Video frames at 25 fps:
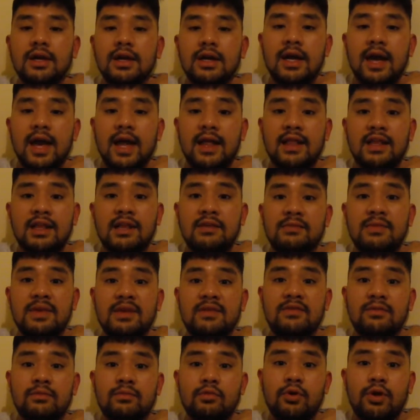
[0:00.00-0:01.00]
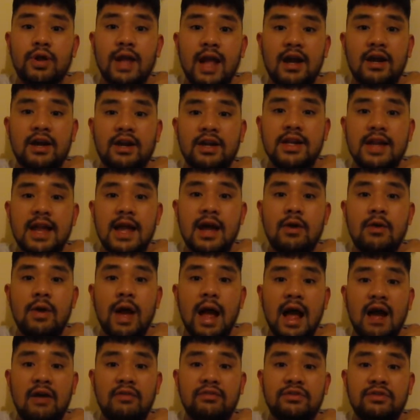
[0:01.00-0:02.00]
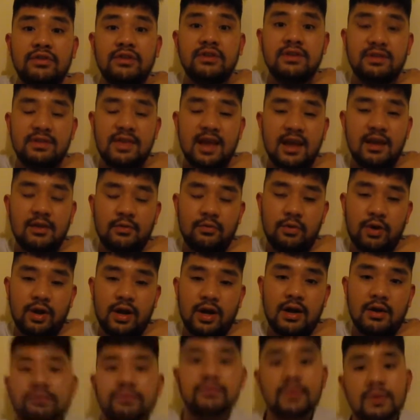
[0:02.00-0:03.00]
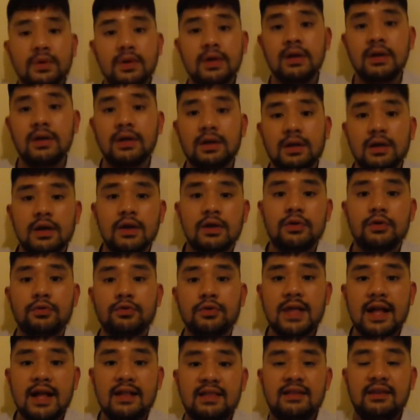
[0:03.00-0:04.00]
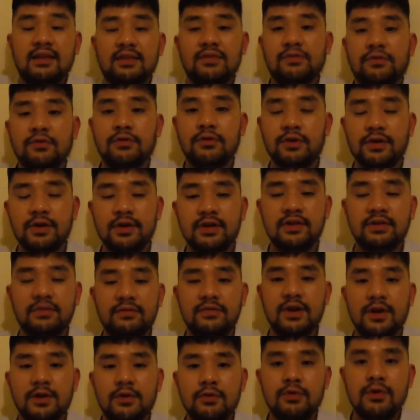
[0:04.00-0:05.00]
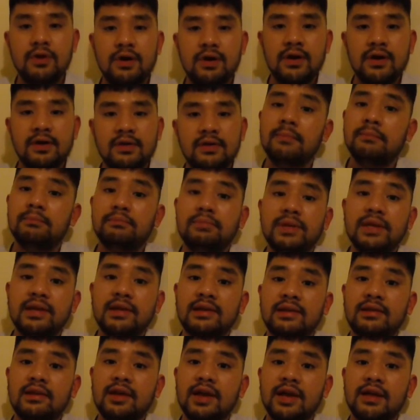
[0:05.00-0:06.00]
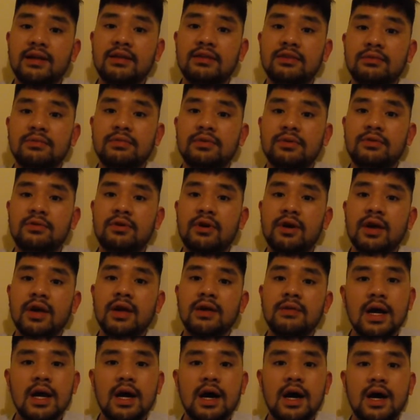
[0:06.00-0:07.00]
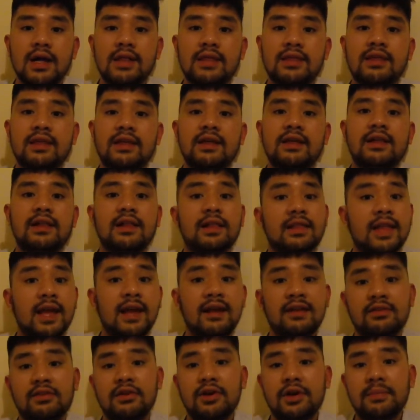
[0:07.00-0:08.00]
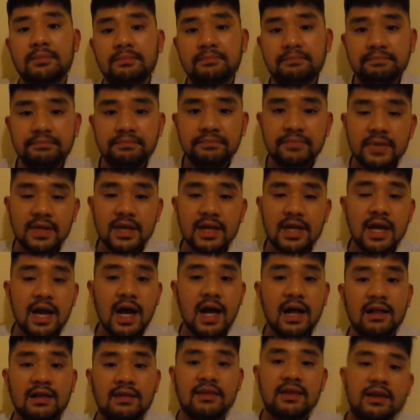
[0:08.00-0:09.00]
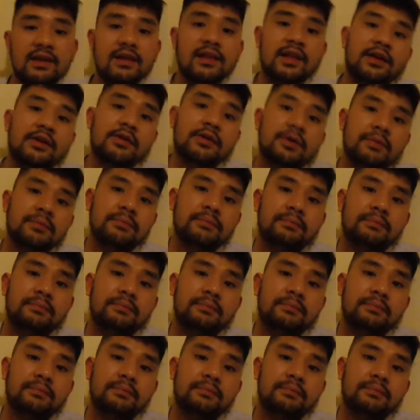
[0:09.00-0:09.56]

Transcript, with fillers: and then I'm even more knackered now after the second workout. So that's it for this video guys. Please like and subscribe. Until next time, I'll see you later.